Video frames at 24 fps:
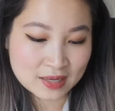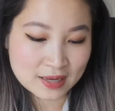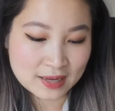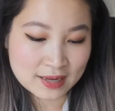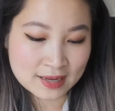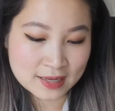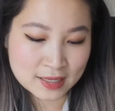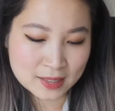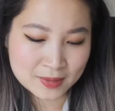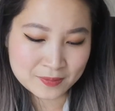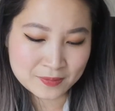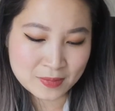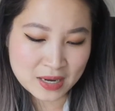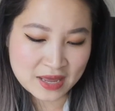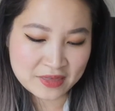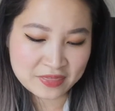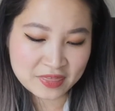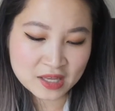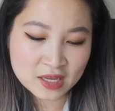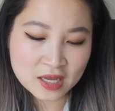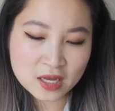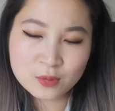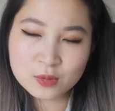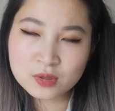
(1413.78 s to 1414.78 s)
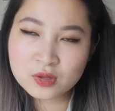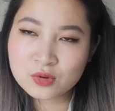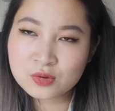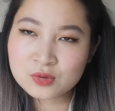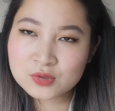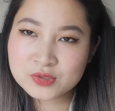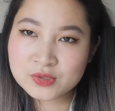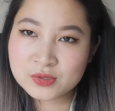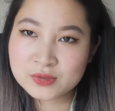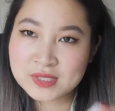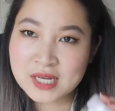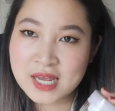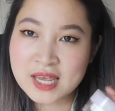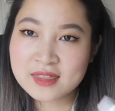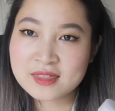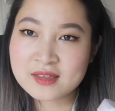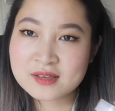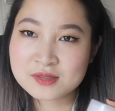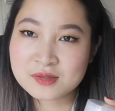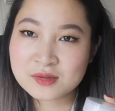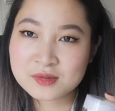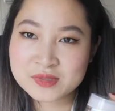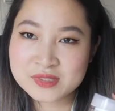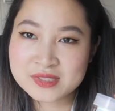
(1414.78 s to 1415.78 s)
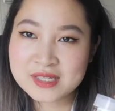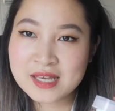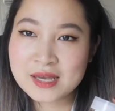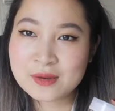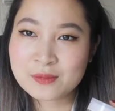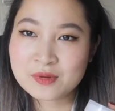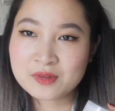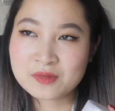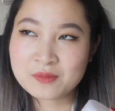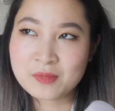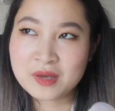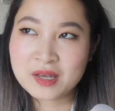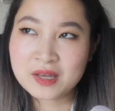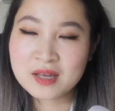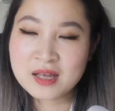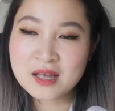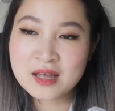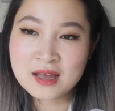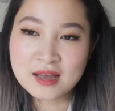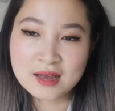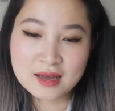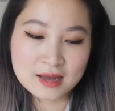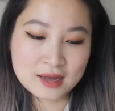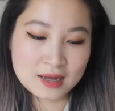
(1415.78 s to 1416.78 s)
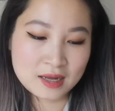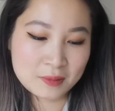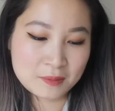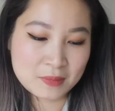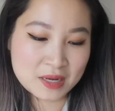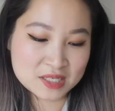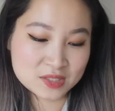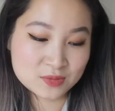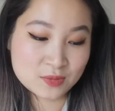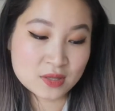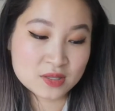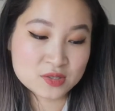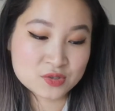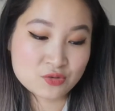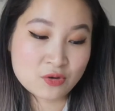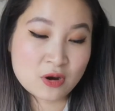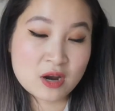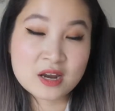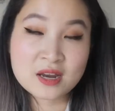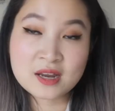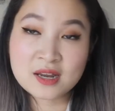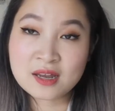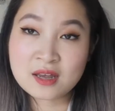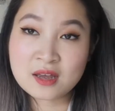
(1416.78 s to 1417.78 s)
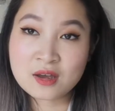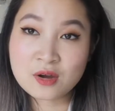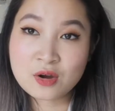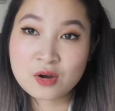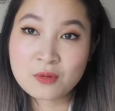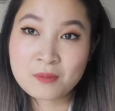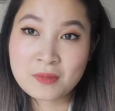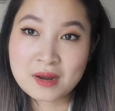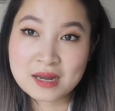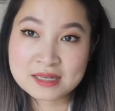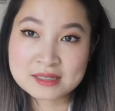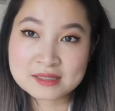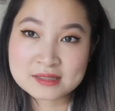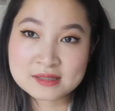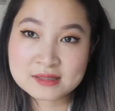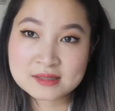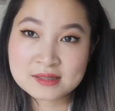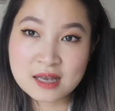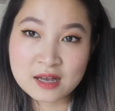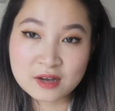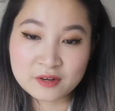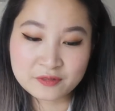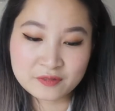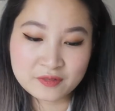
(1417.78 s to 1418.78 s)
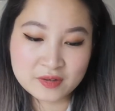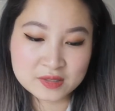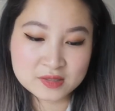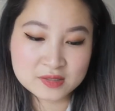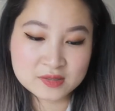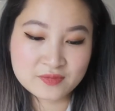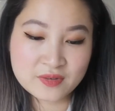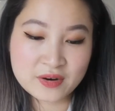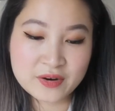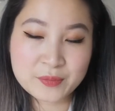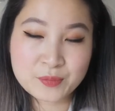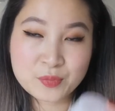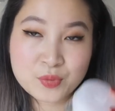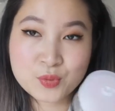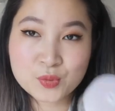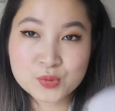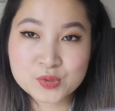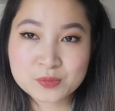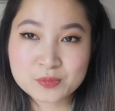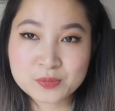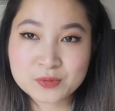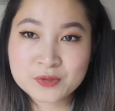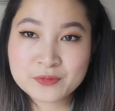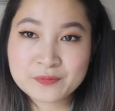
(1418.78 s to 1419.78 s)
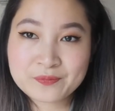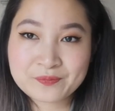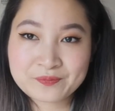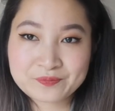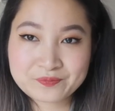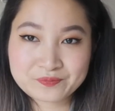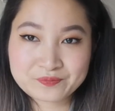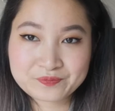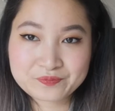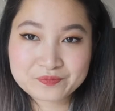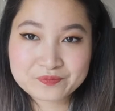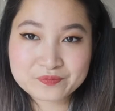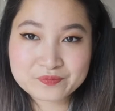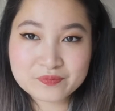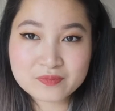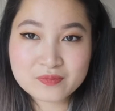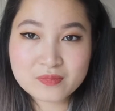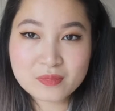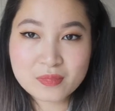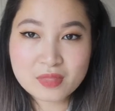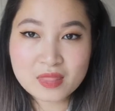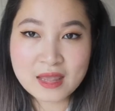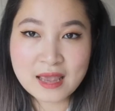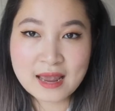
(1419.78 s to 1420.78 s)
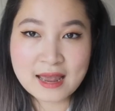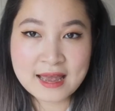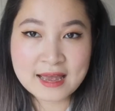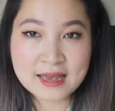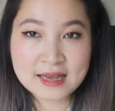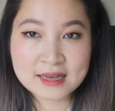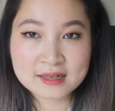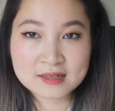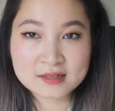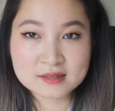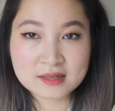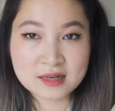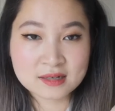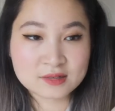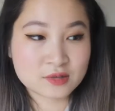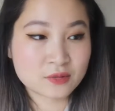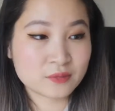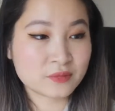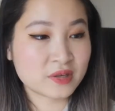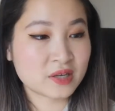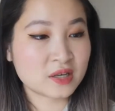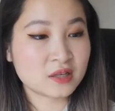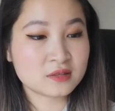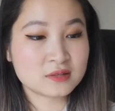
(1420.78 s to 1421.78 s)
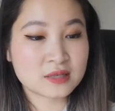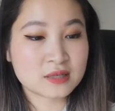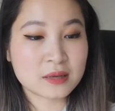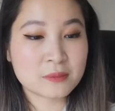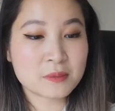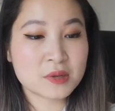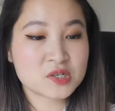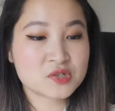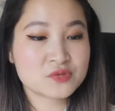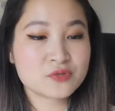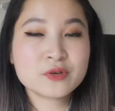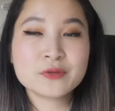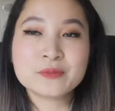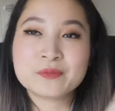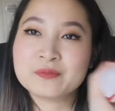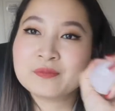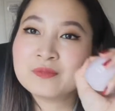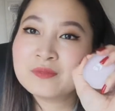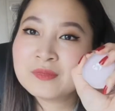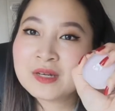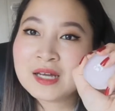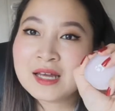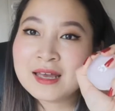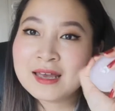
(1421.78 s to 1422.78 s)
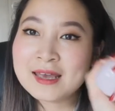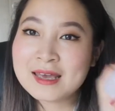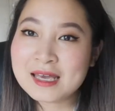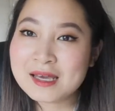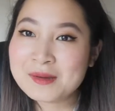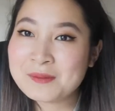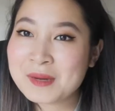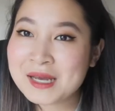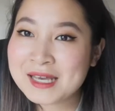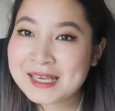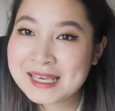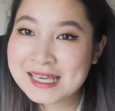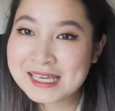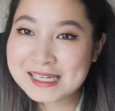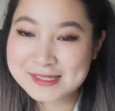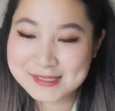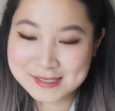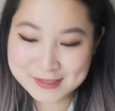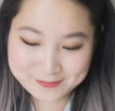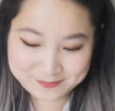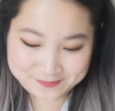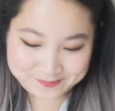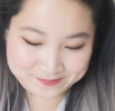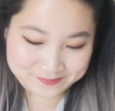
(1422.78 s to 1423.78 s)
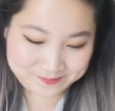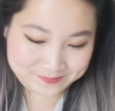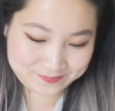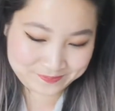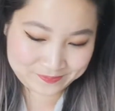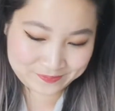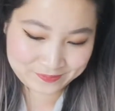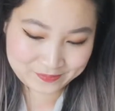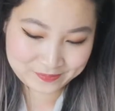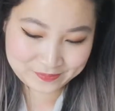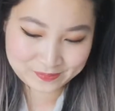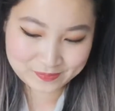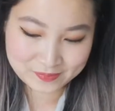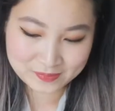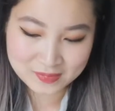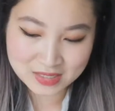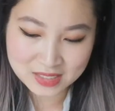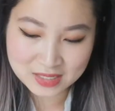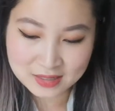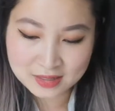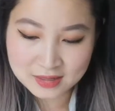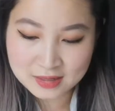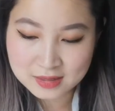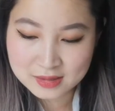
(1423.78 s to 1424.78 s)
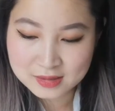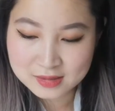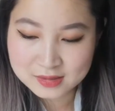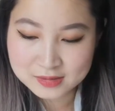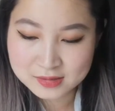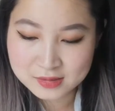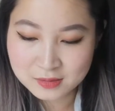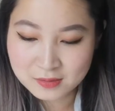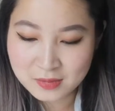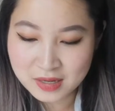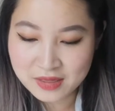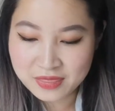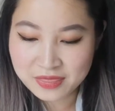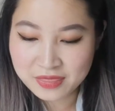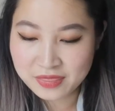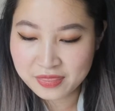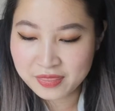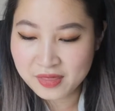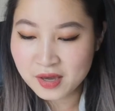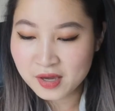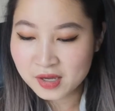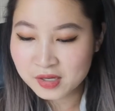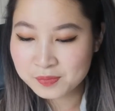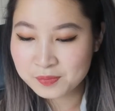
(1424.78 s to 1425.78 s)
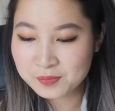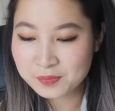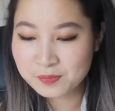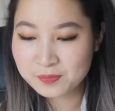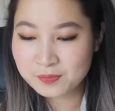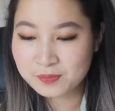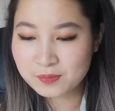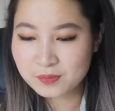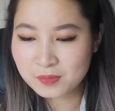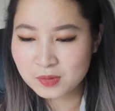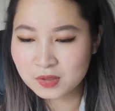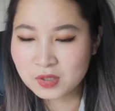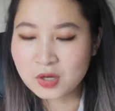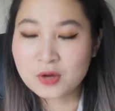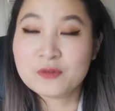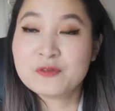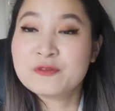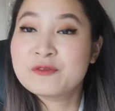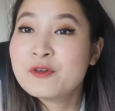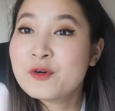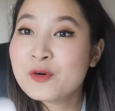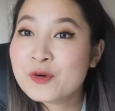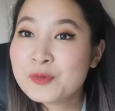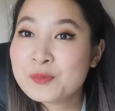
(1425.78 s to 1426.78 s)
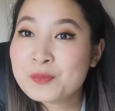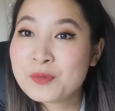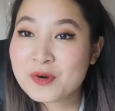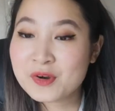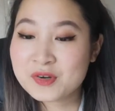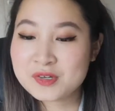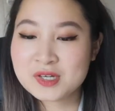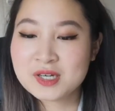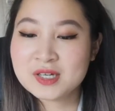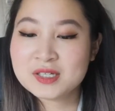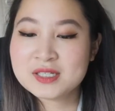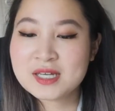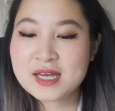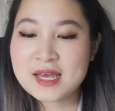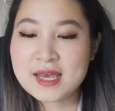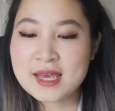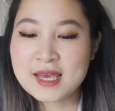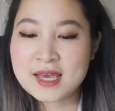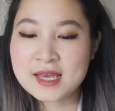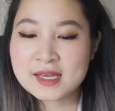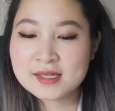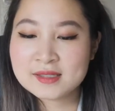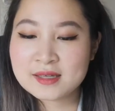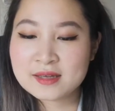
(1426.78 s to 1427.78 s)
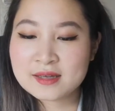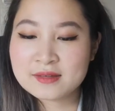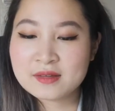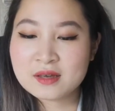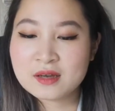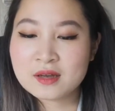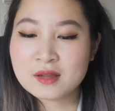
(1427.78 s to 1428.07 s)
Um, I think I will also take this on set with me, um, as well as trying it on myself. It's very portable, and I don't think it'll take much room in my kit. So my third, no, fourth product is the